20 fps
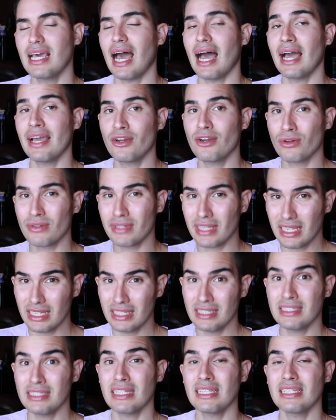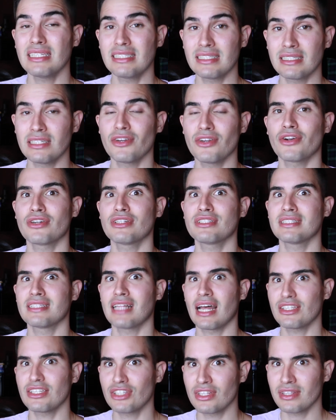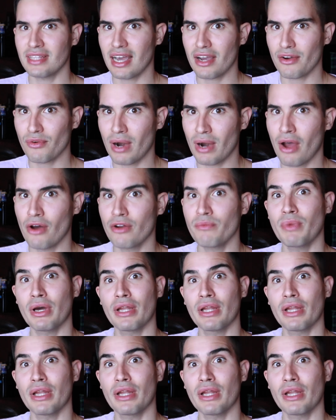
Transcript: I could easily see her snatching that crown.